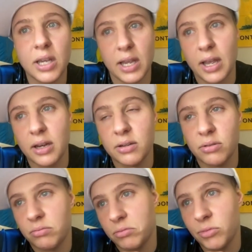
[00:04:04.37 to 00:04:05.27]

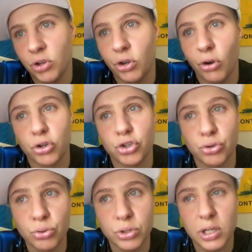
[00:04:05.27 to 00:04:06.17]
and her
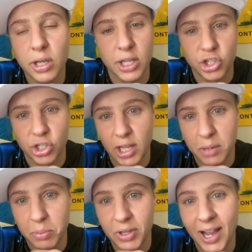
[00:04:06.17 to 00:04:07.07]
shoot that she
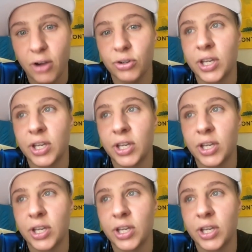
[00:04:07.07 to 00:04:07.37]
take me down.